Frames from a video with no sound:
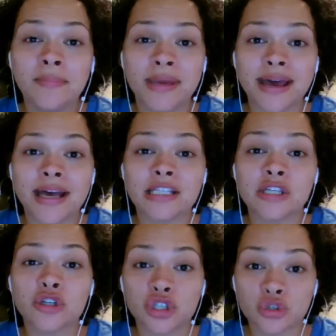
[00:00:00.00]

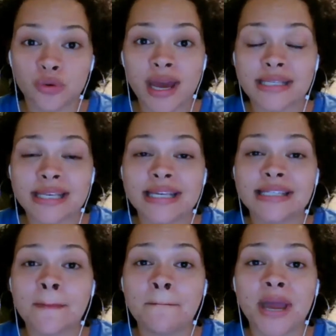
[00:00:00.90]
because stress
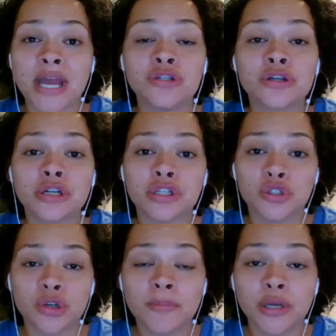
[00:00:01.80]
is a major
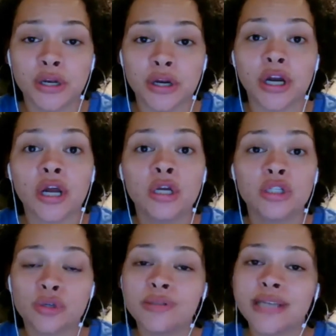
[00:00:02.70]
contributor
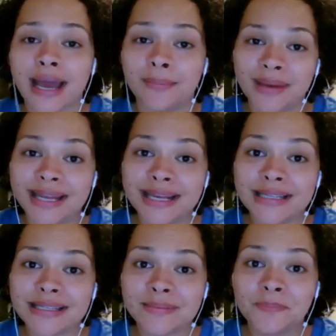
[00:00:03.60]
to
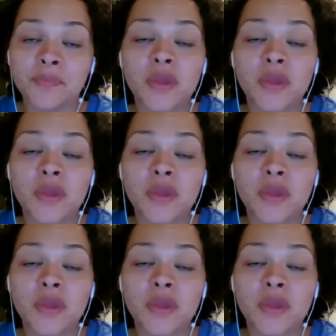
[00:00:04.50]
diabetes